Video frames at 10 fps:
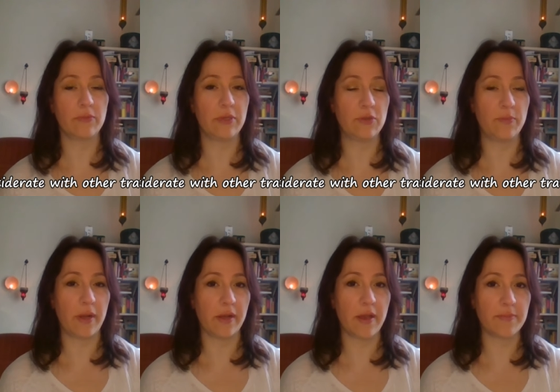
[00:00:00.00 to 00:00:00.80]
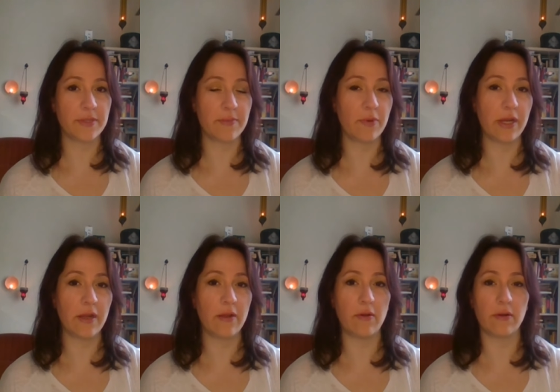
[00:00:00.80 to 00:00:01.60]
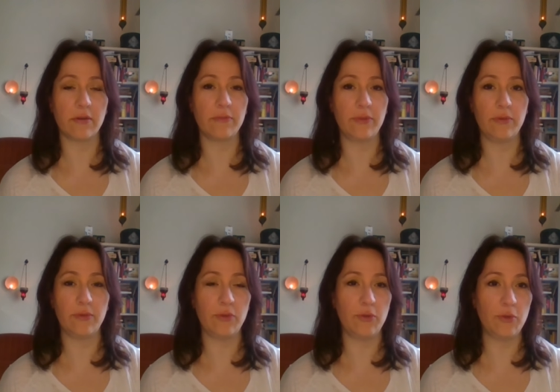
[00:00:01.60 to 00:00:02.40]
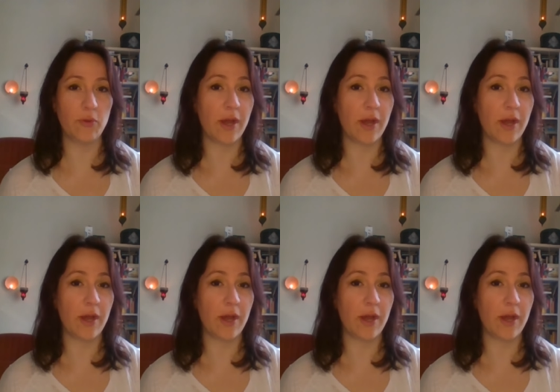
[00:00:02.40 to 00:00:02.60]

need to park up somewhere, or you